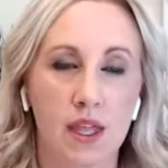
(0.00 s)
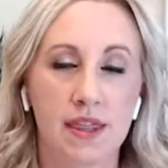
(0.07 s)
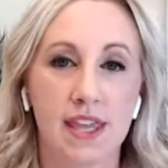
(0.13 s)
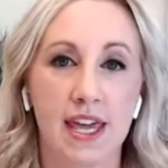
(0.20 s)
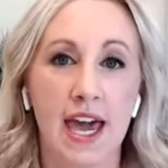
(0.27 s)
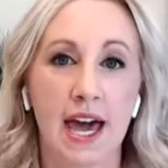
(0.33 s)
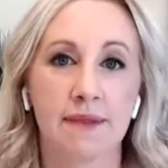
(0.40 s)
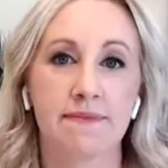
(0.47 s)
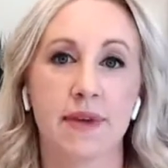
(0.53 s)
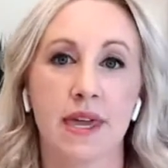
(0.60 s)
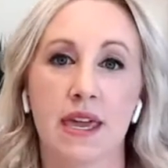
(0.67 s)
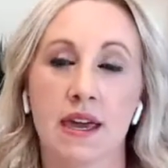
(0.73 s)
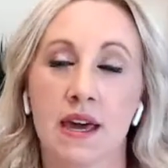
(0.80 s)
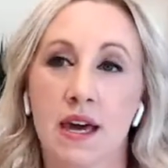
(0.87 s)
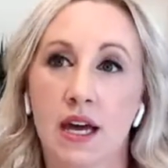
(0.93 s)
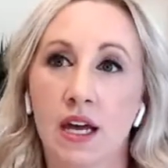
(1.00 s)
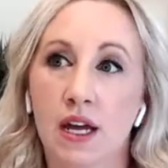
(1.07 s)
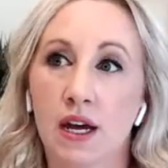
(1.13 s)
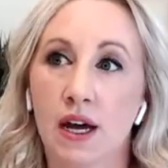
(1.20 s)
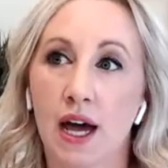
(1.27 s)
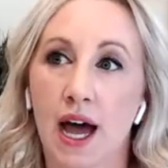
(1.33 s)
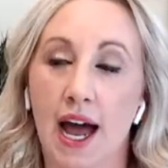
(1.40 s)
they had me
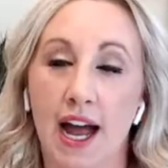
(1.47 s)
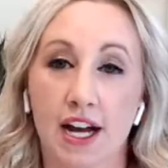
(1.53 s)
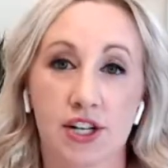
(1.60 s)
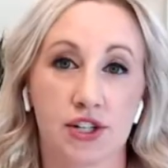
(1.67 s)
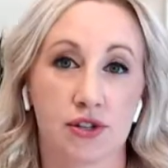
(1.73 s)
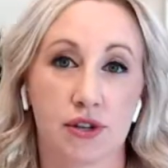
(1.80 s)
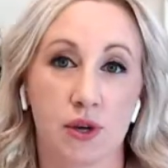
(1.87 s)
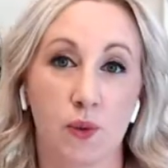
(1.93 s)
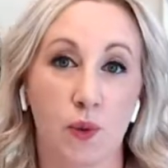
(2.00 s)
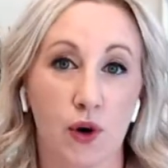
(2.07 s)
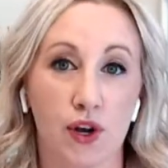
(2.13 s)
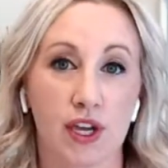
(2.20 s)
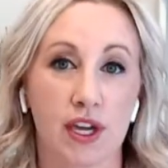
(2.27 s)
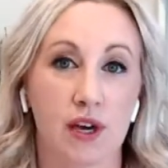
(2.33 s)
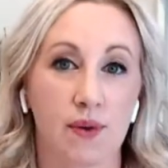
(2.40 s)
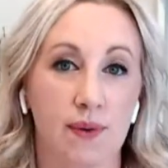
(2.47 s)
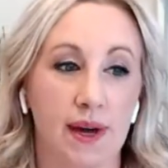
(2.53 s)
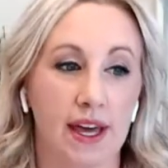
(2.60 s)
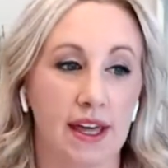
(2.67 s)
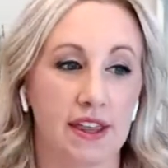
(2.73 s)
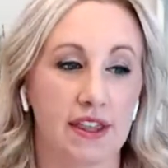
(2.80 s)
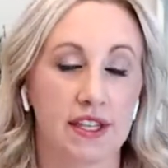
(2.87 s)
actually working
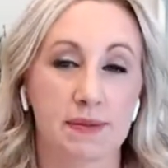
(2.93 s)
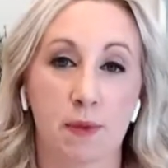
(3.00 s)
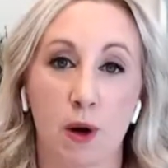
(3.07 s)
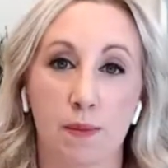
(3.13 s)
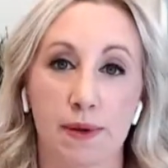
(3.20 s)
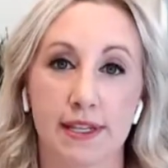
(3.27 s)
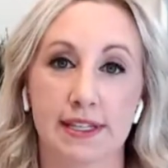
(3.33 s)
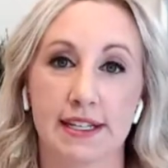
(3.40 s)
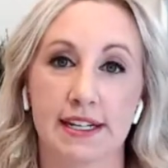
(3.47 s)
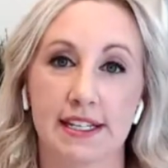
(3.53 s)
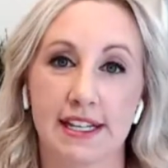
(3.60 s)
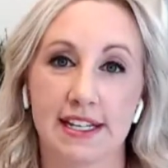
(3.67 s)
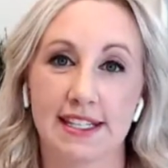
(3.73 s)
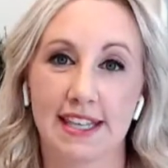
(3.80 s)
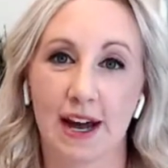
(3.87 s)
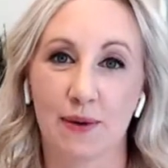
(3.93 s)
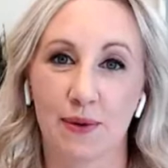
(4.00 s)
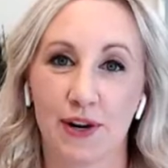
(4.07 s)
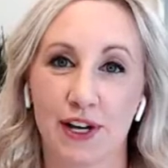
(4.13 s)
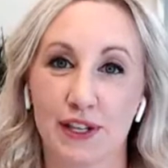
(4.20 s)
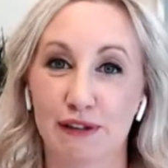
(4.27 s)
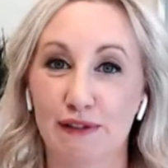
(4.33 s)
with small businesses that
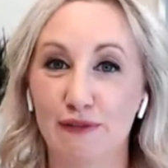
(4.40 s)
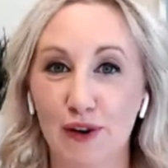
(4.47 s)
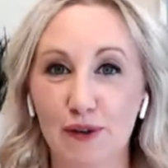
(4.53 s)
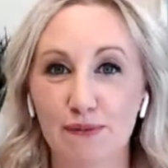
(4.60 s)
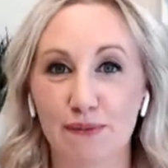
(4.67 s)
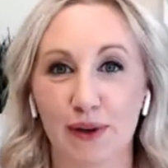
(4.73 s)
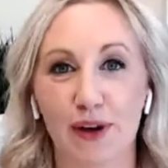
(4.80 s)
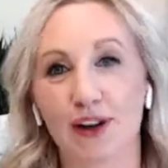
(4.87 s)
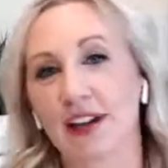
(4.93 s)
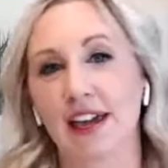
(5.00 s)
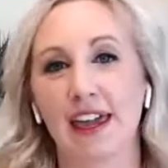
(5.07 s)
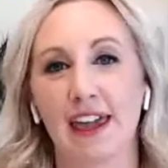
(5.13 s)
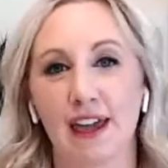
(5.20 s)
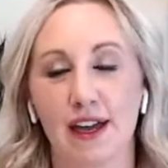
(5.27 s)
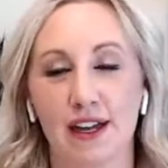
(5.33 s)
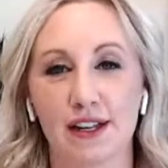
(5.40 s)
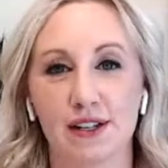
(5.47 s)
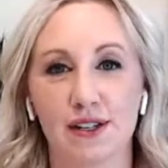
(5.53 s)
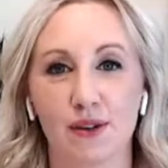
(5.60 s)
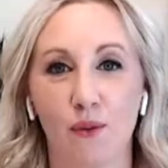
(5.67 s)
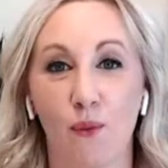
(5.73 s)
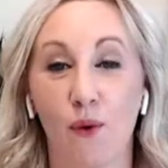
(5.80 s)
were in the phone book and
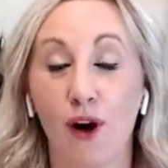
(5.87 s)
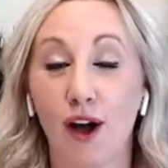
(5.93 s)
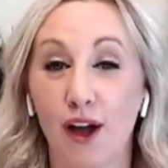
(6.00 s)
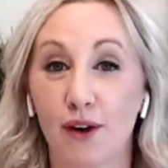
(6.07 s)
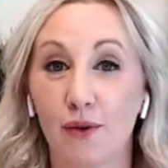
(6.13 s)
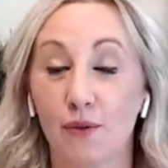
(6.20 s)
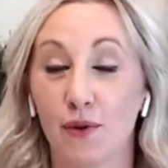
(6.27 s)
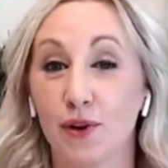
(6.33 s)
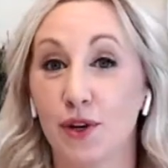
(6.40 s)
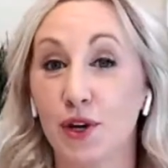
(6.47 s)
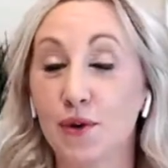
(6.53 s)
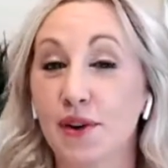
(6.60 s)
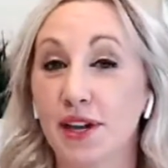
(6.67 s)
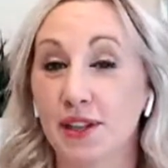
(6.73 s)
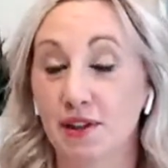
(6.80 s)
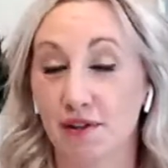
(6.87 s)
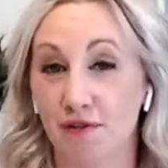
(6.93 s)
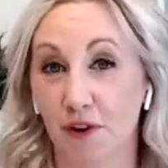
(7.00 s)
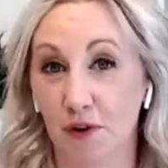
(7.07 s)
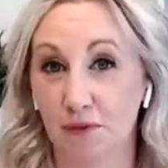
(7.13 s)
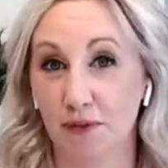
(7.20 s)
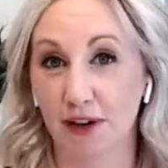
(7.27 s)
renewing their
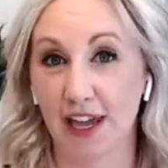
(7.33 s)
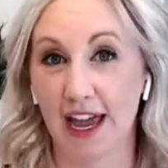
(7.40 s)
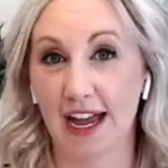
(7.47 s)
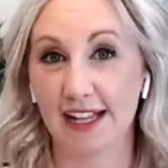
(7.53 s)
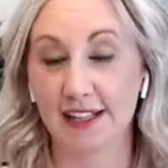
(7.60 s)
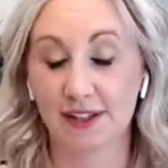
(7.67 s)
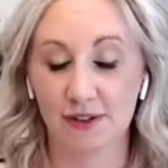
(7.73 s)
phone book ads.